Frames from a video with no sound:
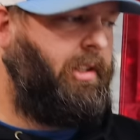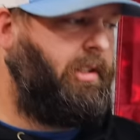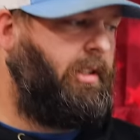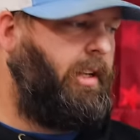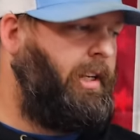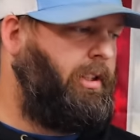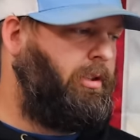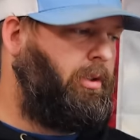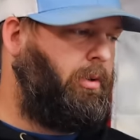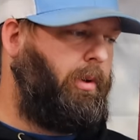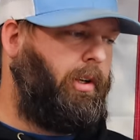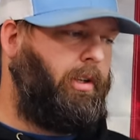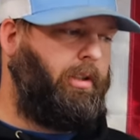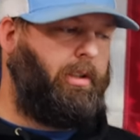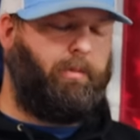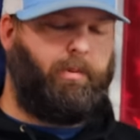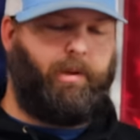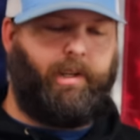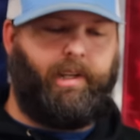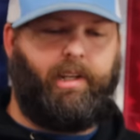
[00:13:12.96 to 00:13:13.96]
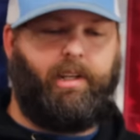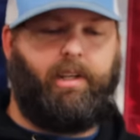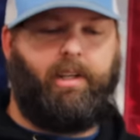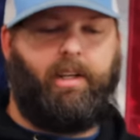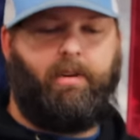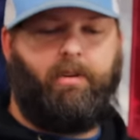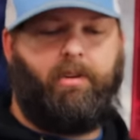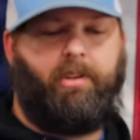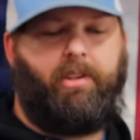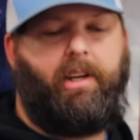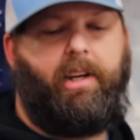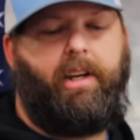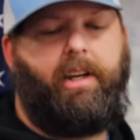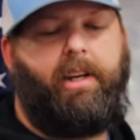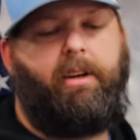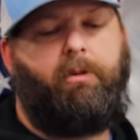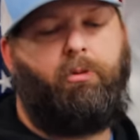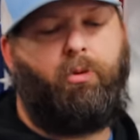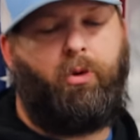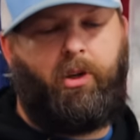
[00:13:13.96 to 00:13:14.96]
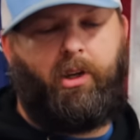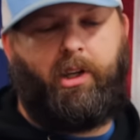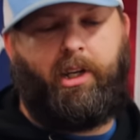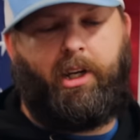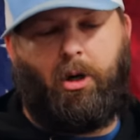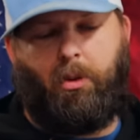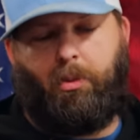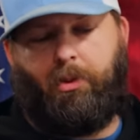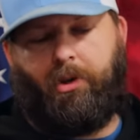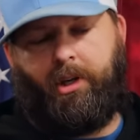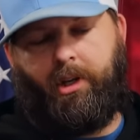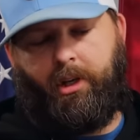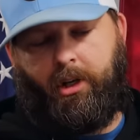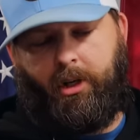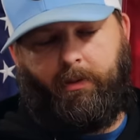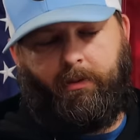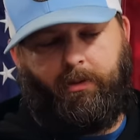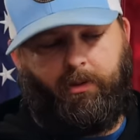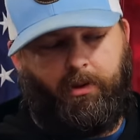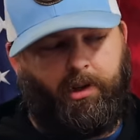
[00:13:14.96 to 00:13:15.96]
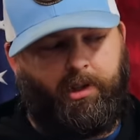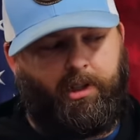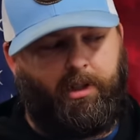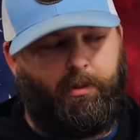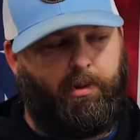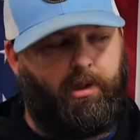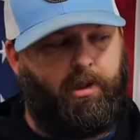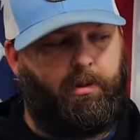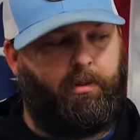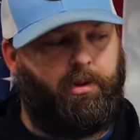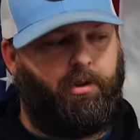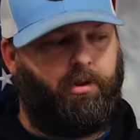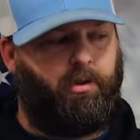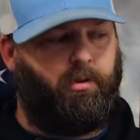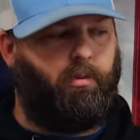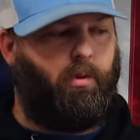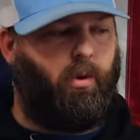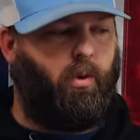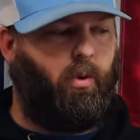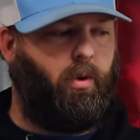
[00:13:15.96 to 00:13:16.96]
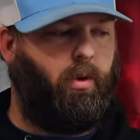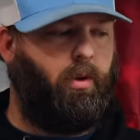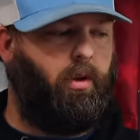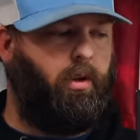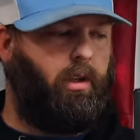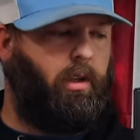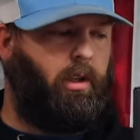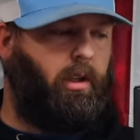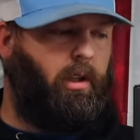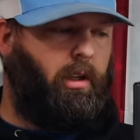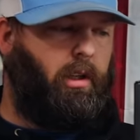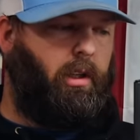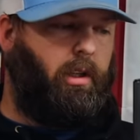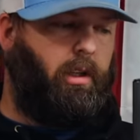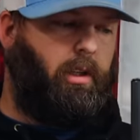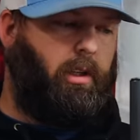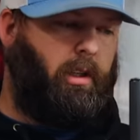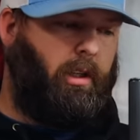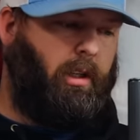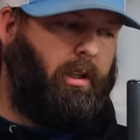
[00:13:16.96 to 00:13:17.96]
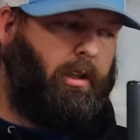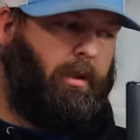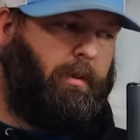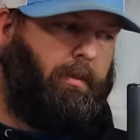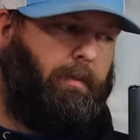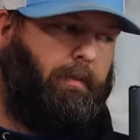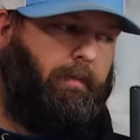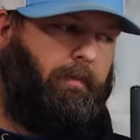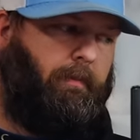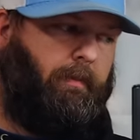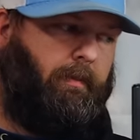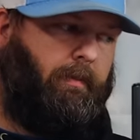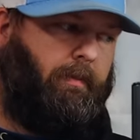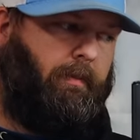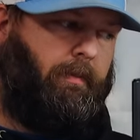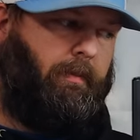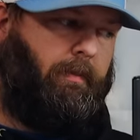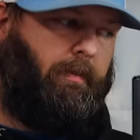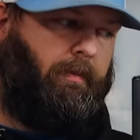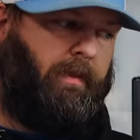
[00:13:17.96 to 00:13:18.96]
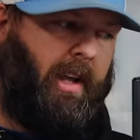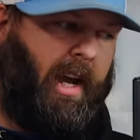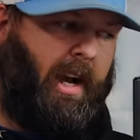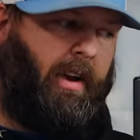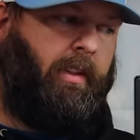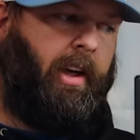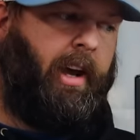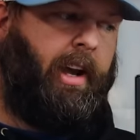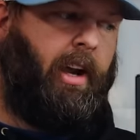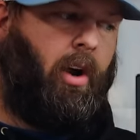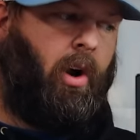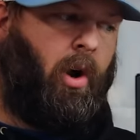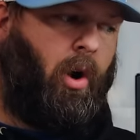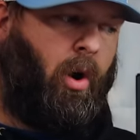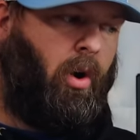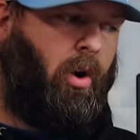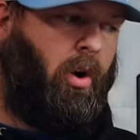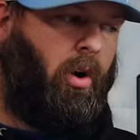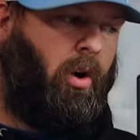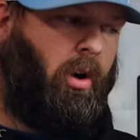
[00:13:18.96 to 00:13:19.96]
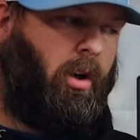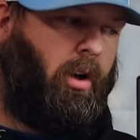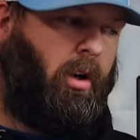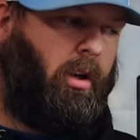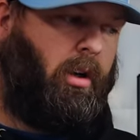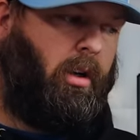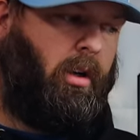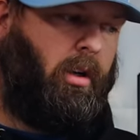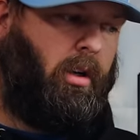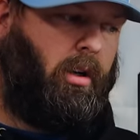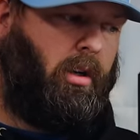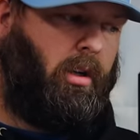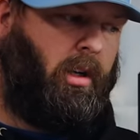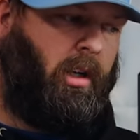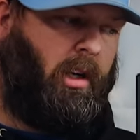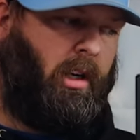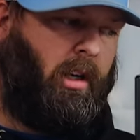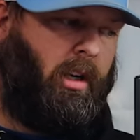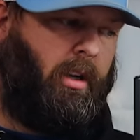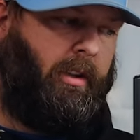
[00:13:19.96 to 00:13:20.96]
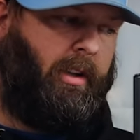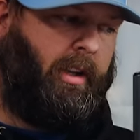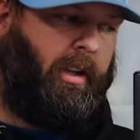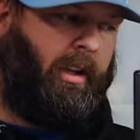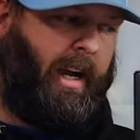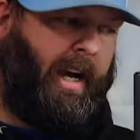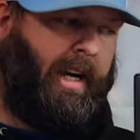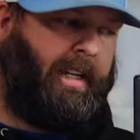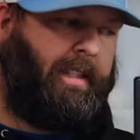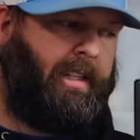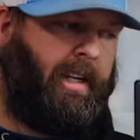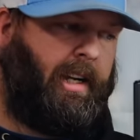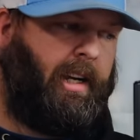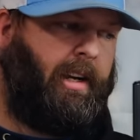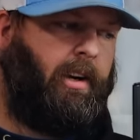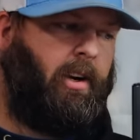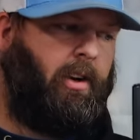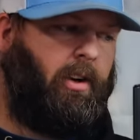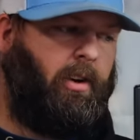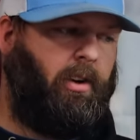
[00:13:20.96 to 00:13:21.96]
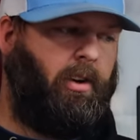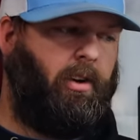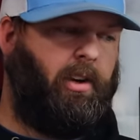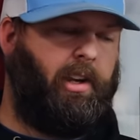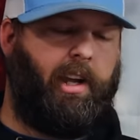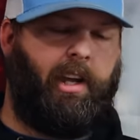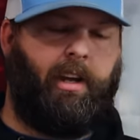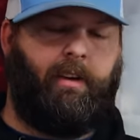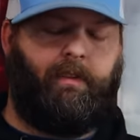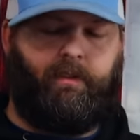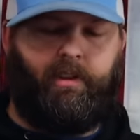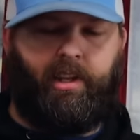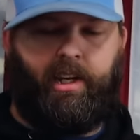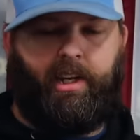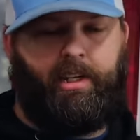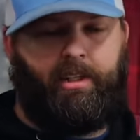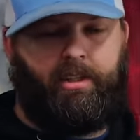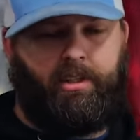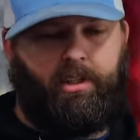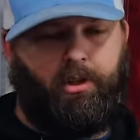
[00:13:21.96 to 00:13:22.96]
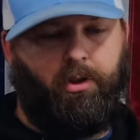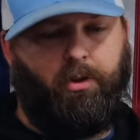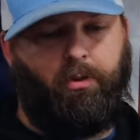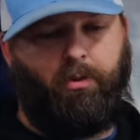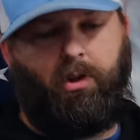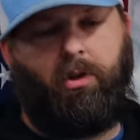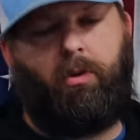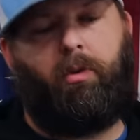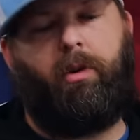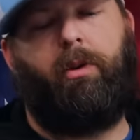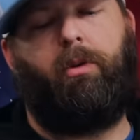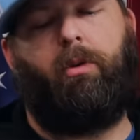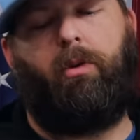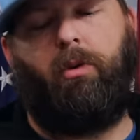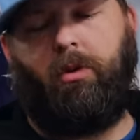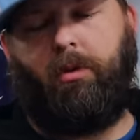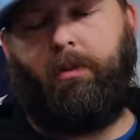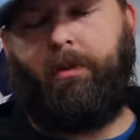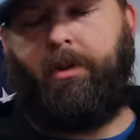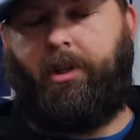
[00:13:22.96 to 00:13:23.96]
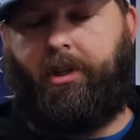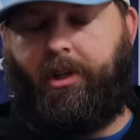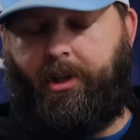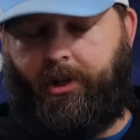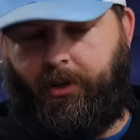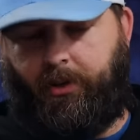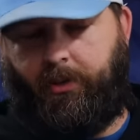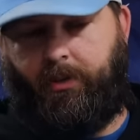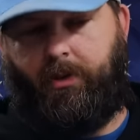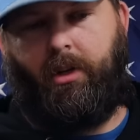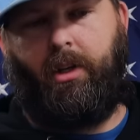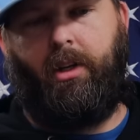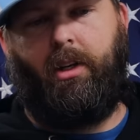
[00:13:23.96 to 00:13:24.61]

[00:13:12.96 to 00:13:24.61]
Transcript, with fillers: this laser welded pin and everything, it really opened it up for us to be able to do more. Um, now, they are, uh, the last I heard, if these do what we want them to do,